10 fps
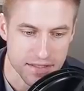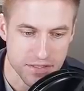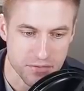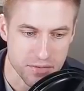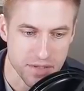This
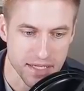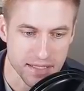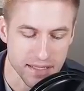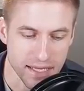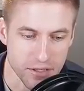is
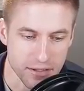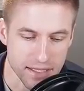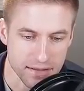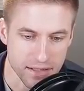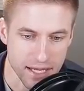repeated later
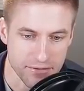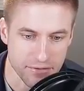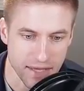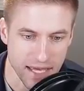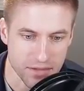in the life
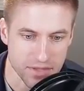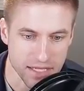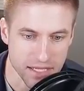of Adam